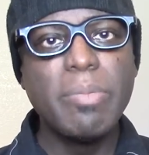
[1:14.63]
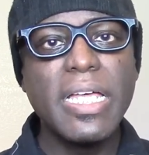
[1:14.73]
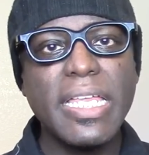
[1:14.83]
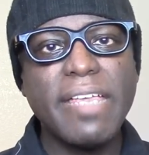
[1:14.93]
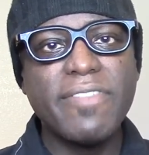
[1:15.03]

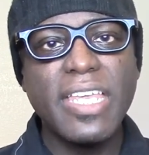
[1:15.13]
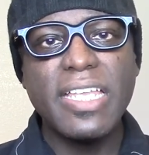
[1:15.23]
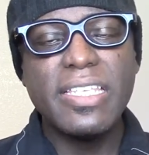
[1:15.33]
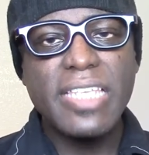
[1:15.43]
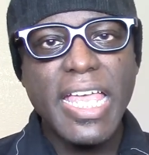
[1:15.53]
But if they
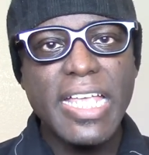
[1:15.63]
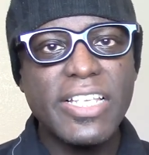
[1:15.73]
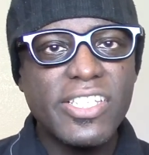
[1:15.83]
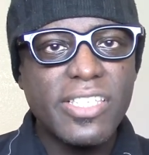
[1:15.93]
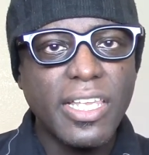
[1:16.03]
take
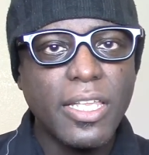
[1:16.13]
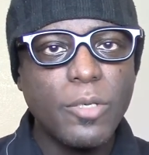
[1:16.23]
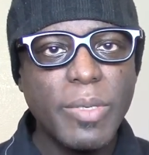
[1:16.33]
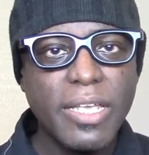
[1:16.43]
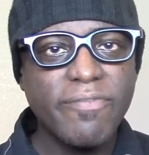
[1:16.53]
just a little
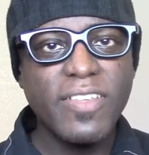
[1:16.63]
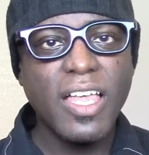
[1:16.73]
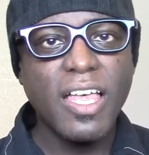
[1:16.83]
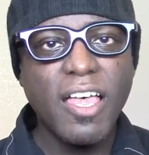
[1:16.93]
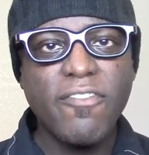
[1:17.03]
bit of
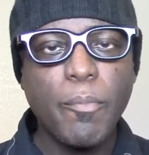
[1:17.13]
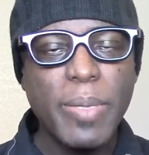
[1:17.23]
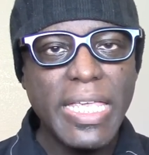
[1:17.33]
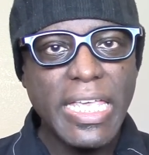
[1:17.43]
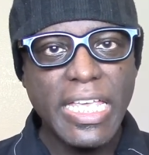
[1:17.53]
a
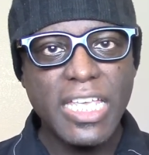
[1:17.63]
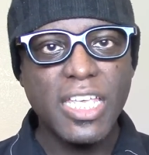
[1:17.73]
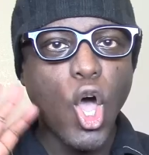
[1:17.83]
peek